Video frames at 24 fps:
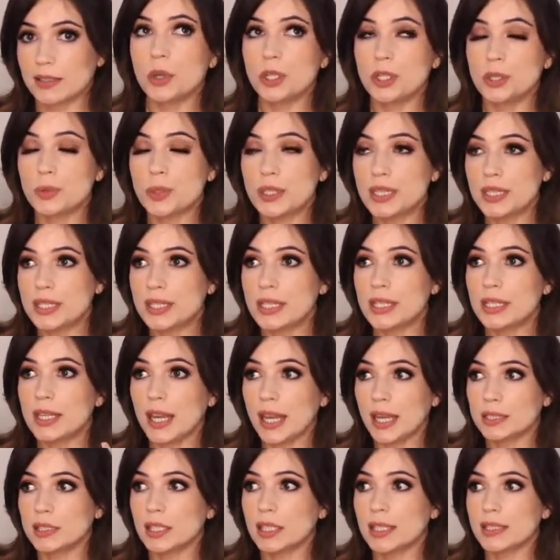When you see the
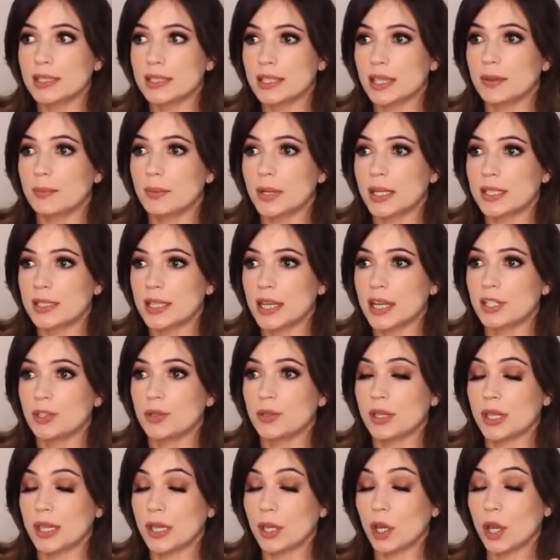headlines side by side,
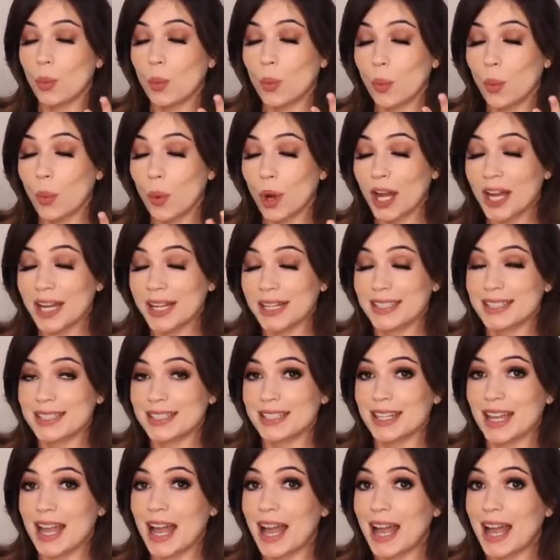you think, what?